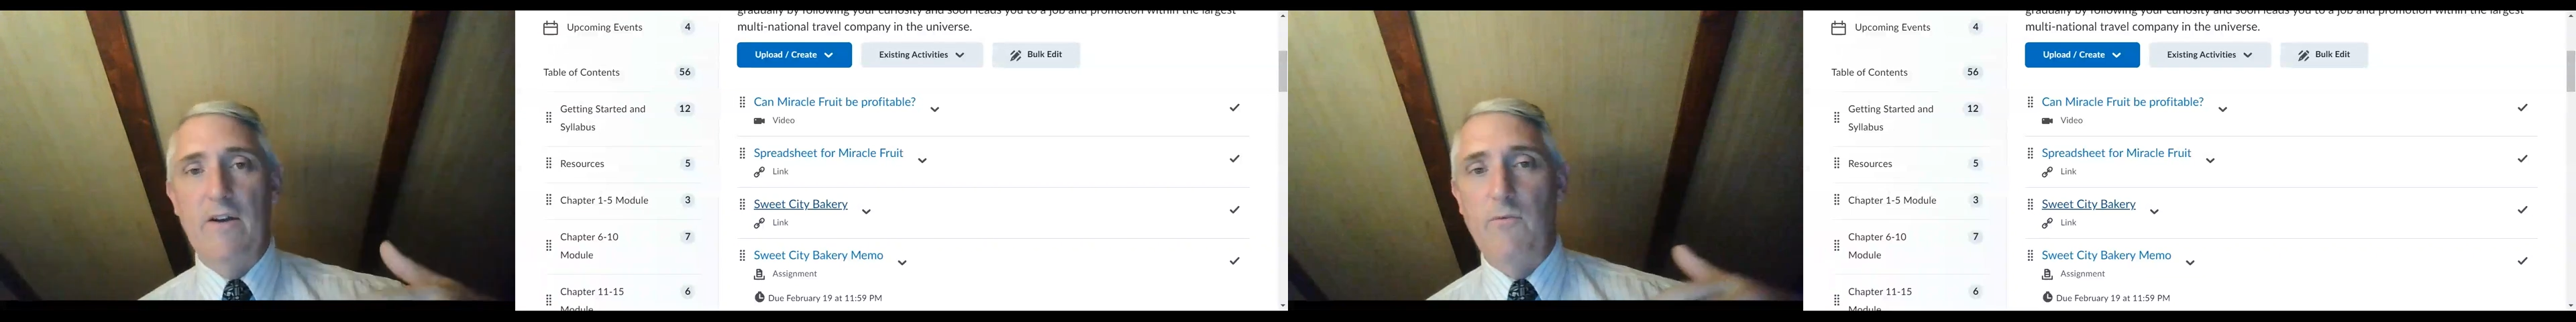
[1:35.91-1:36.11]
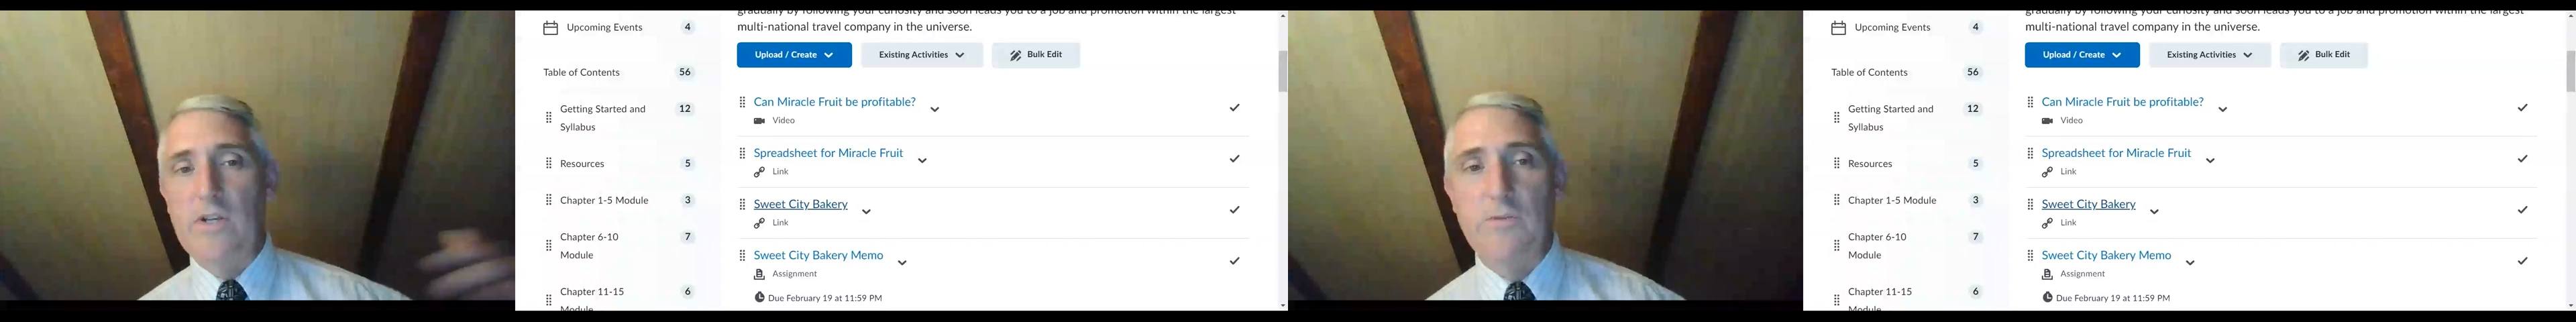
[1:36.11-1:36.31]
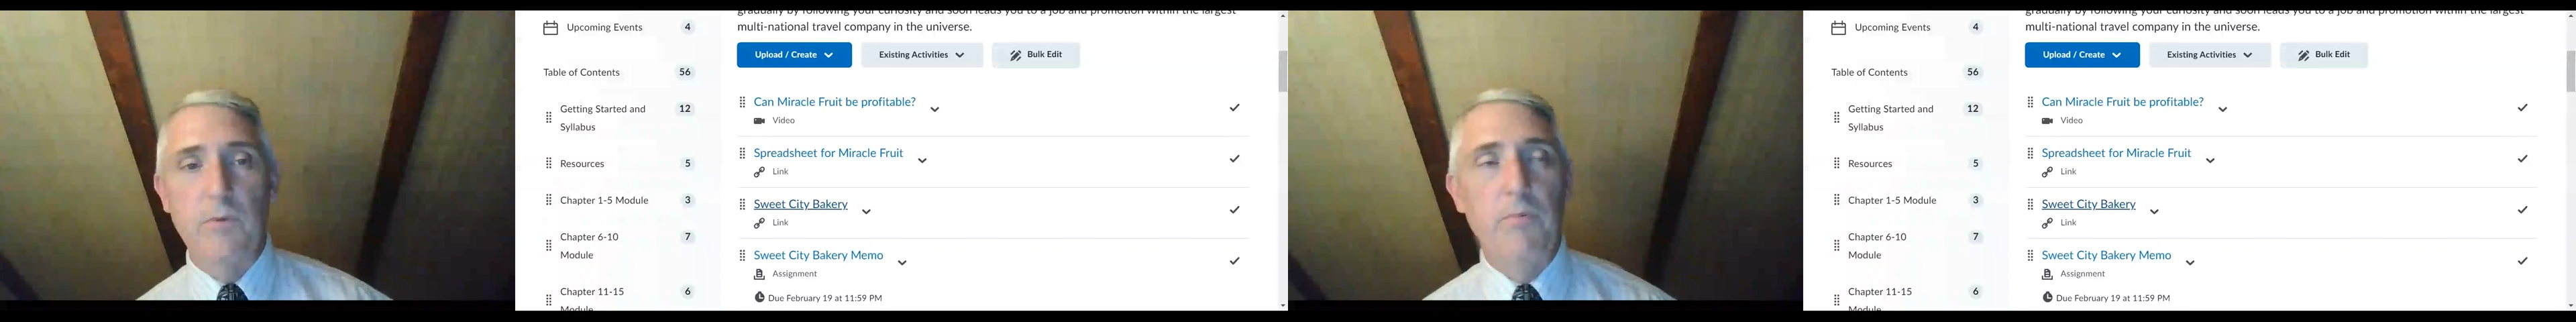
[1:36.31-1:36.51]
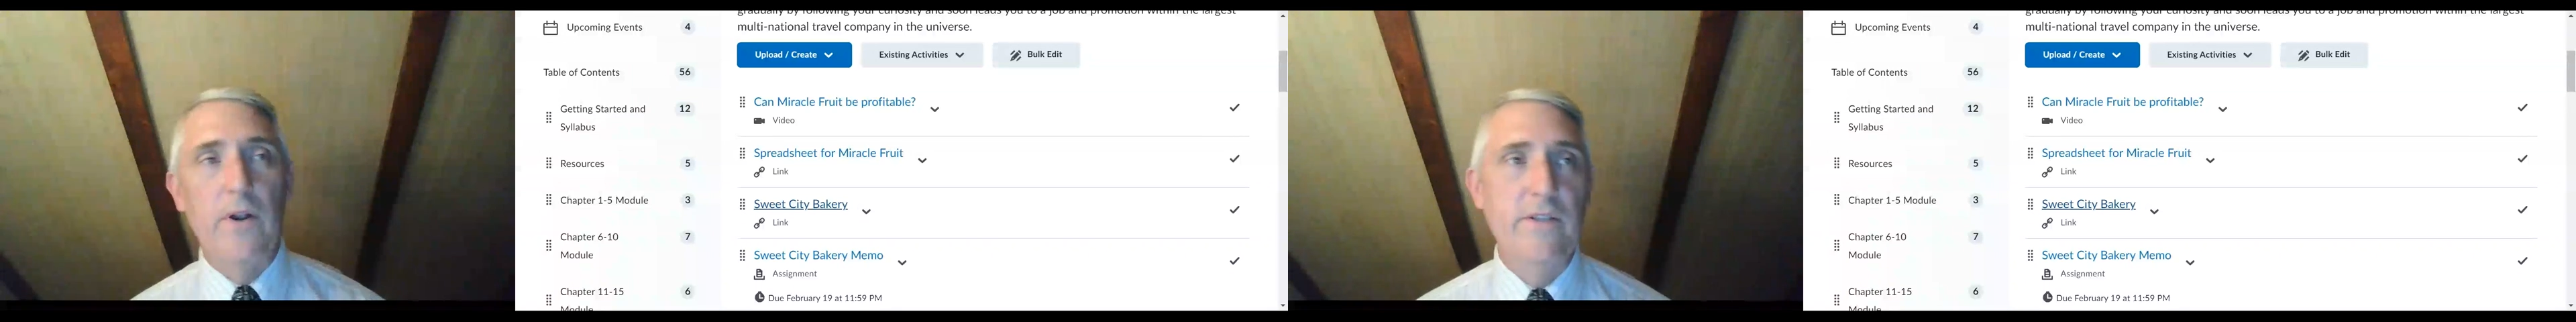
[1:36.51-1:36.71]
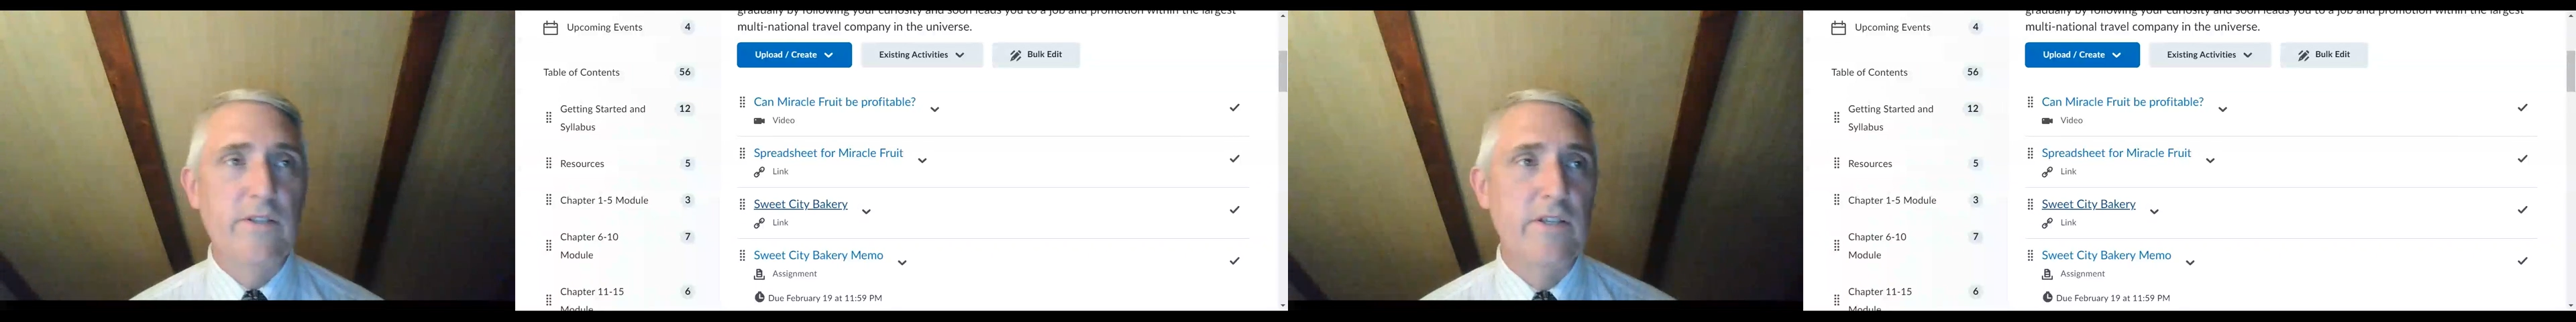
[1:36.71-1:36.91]
reasonable
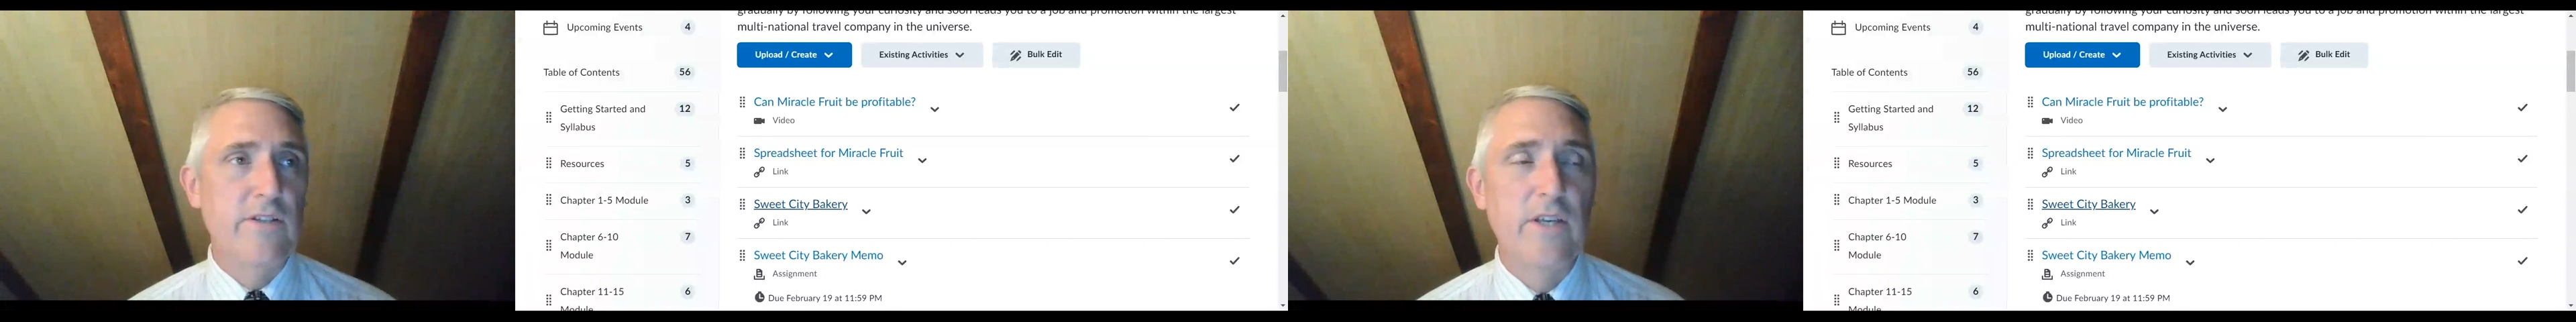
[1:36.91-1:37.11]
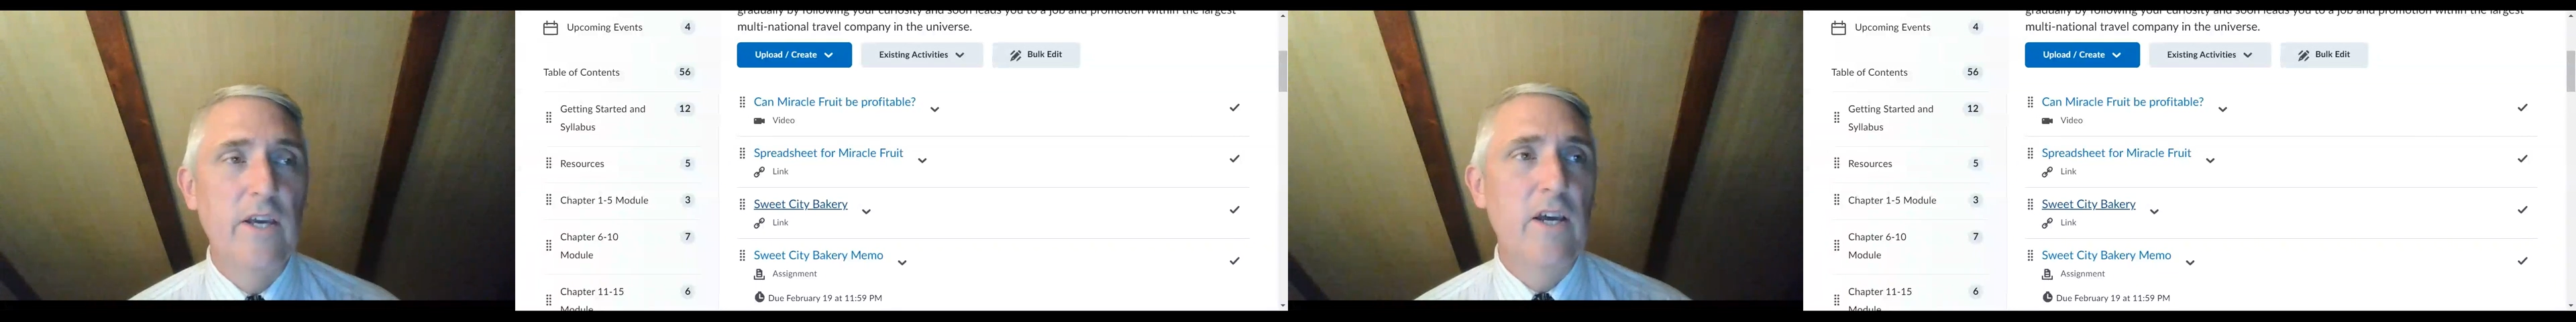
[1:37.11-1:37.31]
prices,